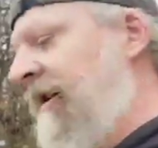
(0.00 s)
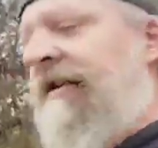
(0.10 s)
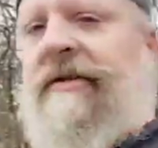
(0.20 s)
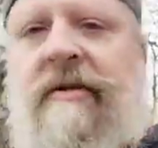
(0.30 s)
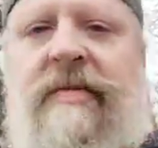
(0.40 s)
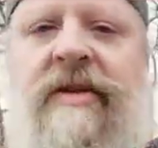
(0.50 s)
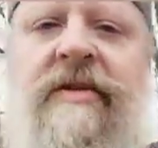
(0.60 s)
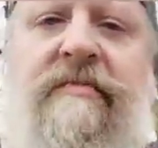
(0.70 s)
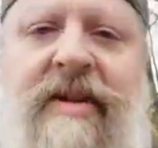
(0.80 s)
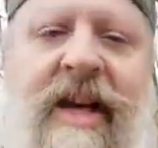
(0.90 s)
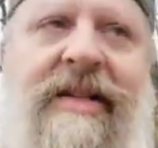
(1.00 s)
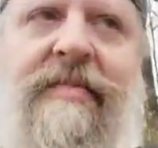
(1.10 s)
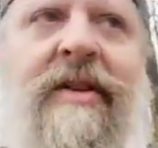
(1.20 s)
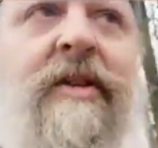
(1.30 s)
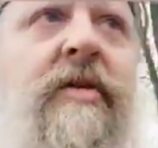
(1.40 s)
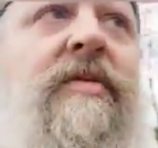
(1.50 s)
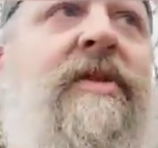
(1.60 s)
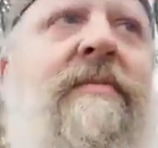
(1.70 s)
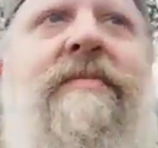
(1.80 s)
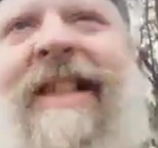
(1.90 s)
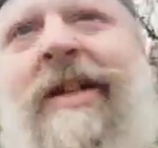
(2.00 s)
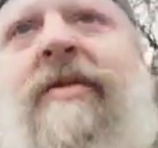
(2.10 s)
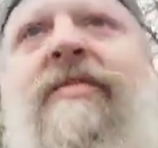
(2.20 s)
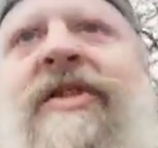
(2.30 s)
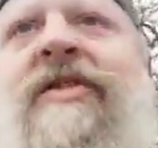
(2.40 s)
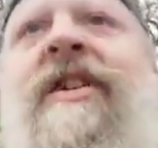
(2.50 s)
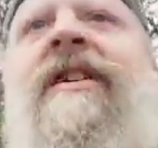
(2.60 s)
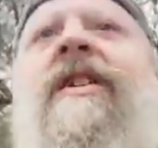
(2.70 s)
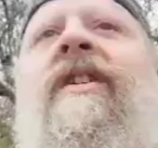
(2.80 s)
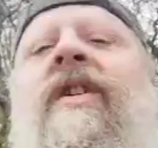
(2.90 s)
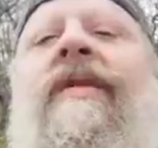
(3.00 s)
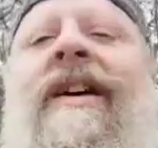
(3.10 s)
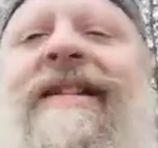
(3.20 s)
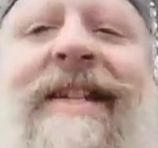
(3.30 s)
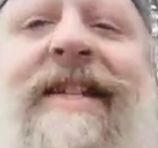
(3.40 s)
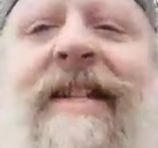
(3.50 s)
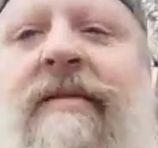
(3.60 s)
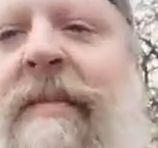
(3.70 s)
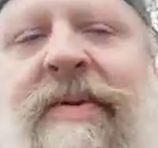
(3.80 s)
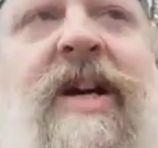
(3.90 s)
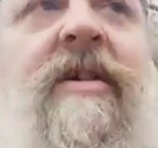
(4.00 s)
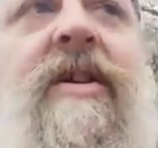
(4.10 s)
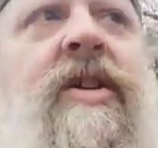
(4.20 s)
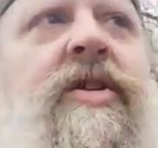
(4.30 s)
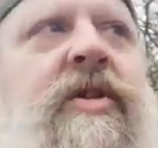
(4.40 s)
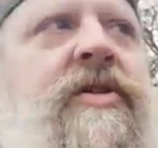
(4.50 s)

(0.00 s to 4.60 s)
held poli as political pr political prisoners without sentencing, without bail, torture,